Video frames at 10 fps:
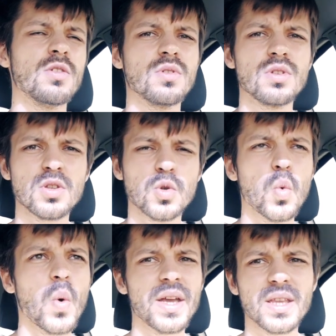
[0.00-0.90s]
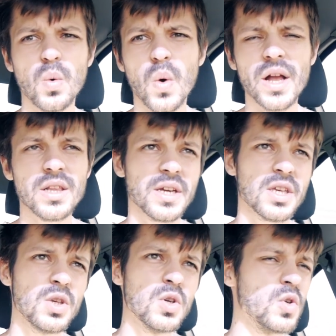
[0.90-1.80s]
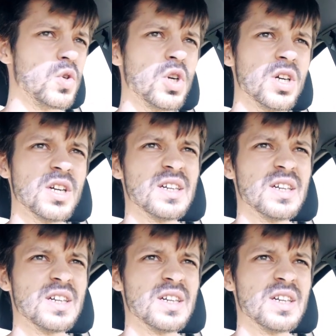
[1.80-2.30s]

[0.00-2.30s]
you need to wait a while in a queue,